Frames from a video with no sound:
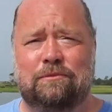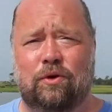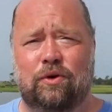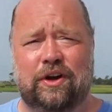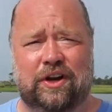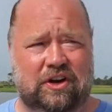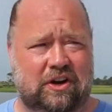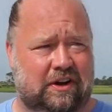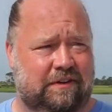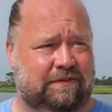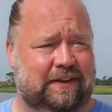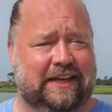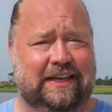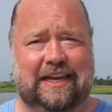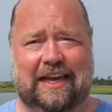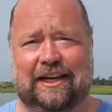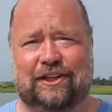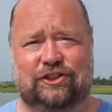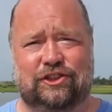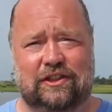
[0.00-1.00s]
morning on a
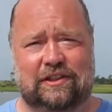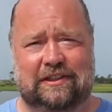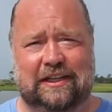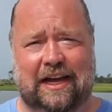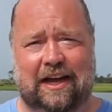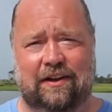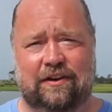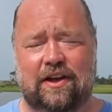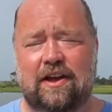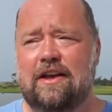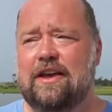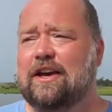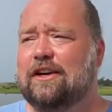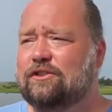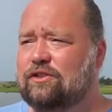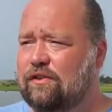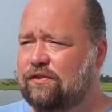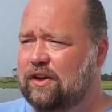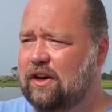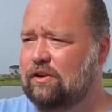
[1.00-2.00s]
vacation town?
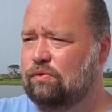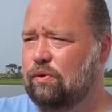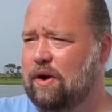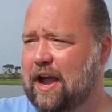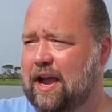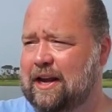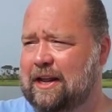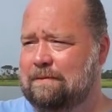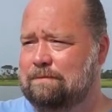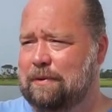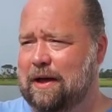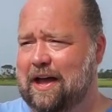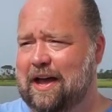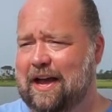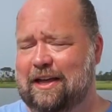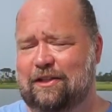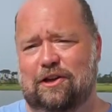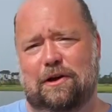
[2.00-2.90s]
So if they're riding by,